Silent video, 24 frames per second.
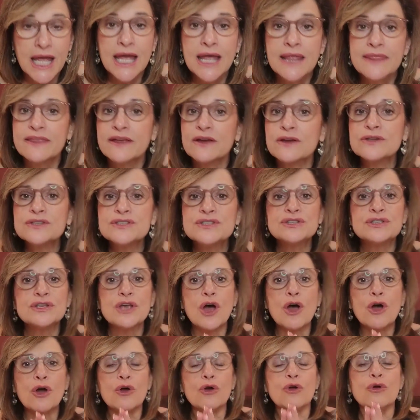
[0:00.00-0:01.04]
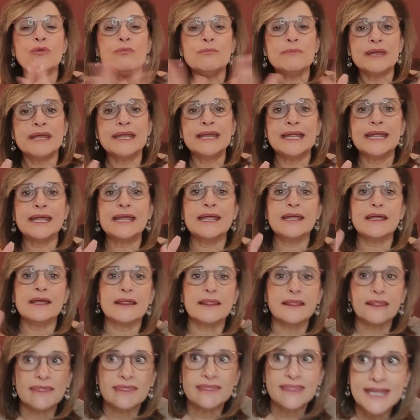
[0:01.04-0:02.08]
There's so many
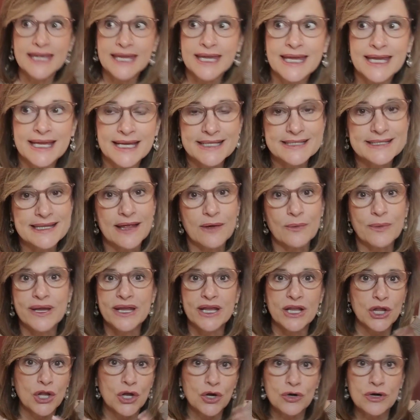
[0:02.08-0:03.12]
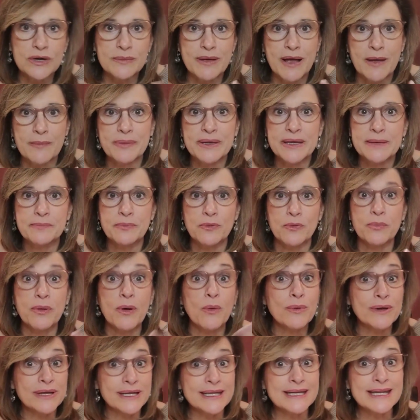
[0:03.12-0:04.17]
things that we can learn about people, but
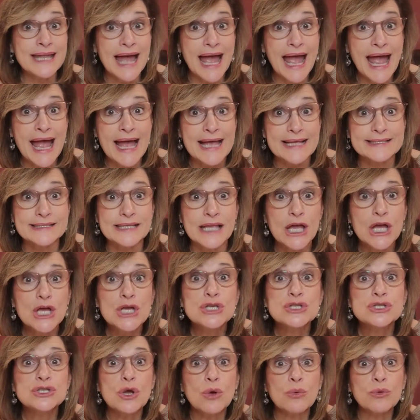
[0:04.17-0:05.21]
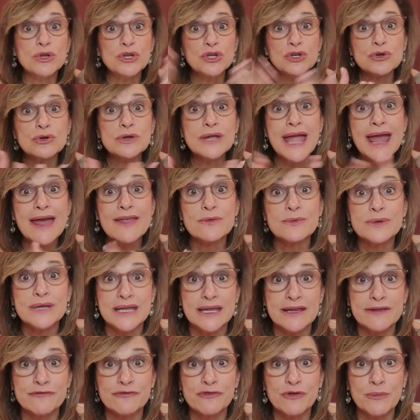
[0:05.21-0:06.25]
we need to ask. So when you're gathering
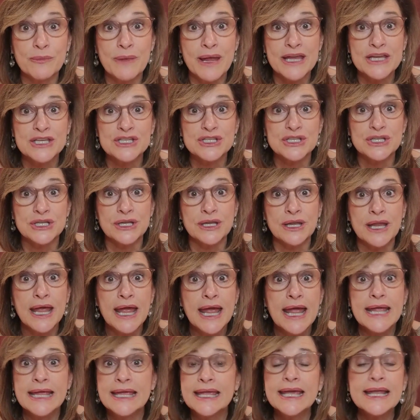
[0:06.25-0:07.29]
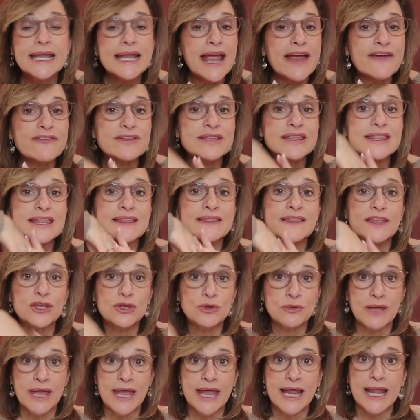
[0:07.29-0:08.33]
information, get everything that you
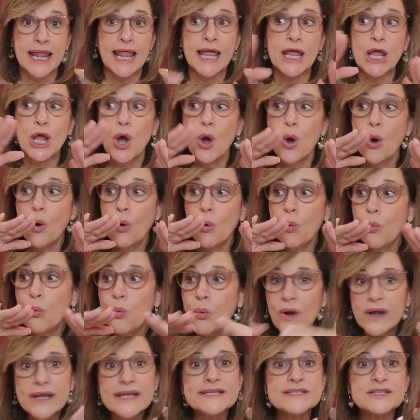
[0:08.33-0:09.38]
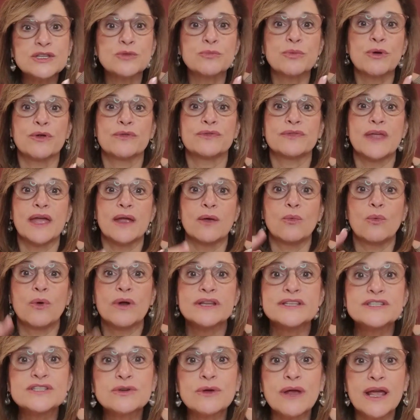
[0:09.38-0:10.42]
can, like what is their birthday? What
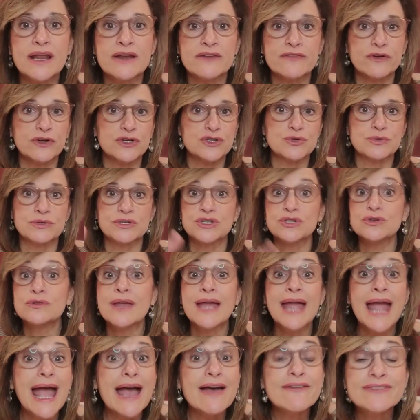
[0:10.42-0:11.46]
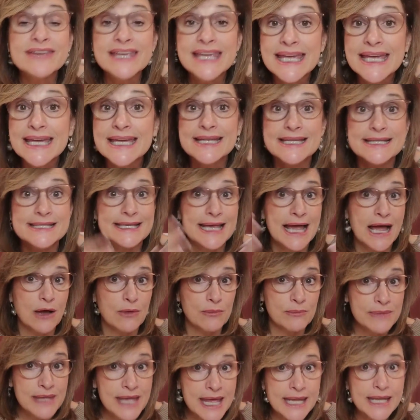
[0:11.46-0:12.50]
is their anniversary? Do they have kids? How
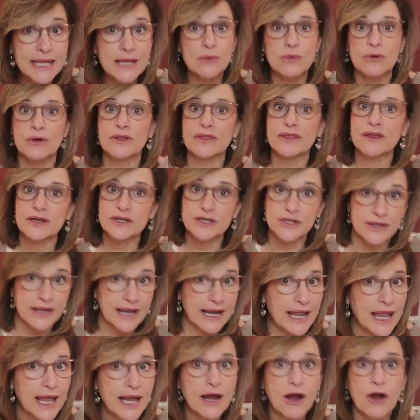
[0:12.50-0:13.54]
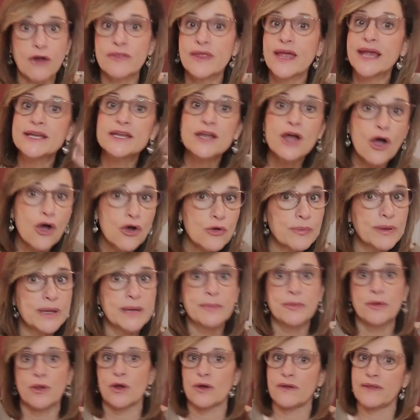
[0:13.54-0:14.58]
many? What are they? Do they like? Are they dog
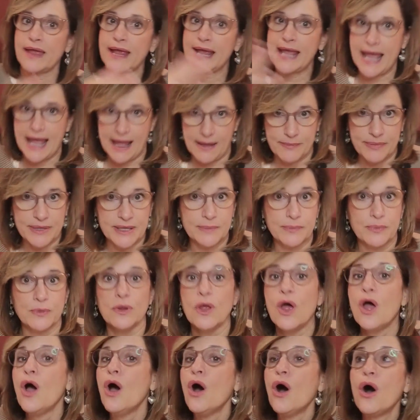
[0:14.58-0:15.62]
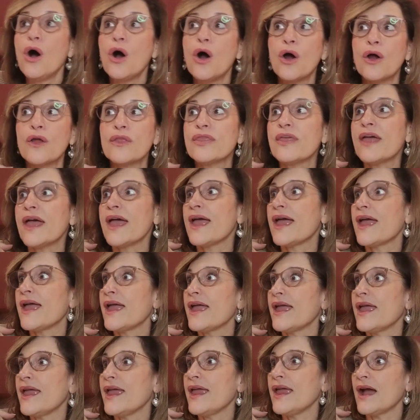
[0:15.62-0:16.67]
people? Are they cat people? Are
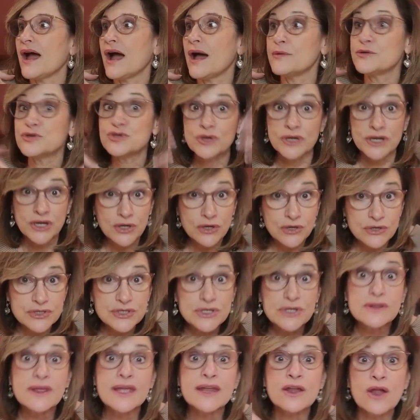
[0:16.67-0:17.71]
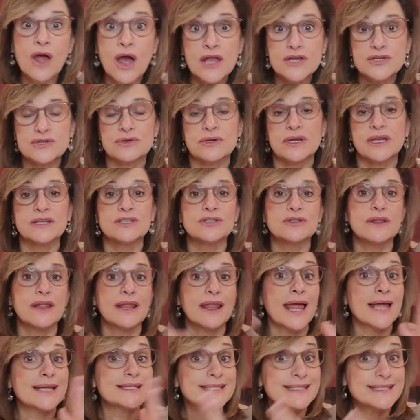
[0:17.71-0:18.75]
they drinkers? Do they not drink? Do they
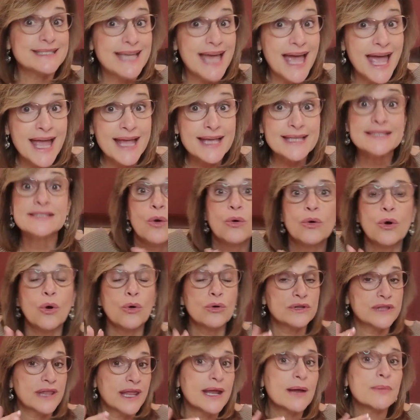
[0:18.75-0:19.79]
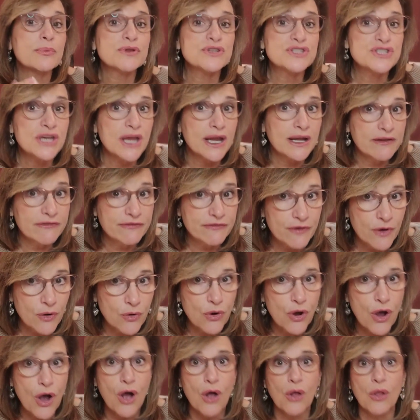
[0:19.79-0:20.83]
like to text, or do they appreciate a phone
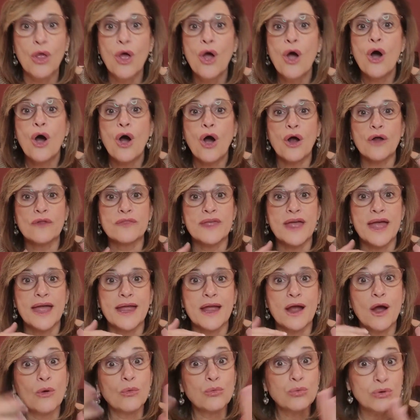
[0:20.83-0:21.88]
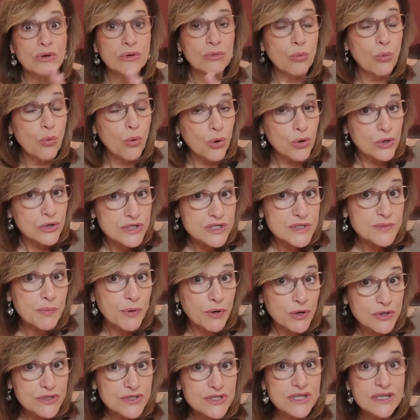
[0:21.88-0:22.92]
call? Are they a rewards
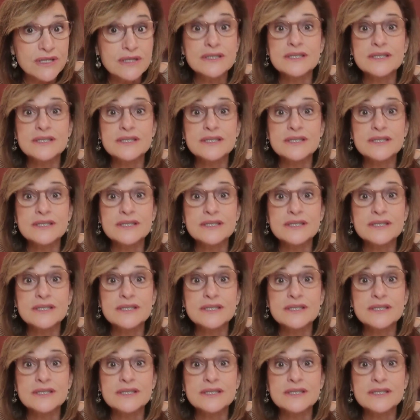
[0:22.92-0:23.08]
person?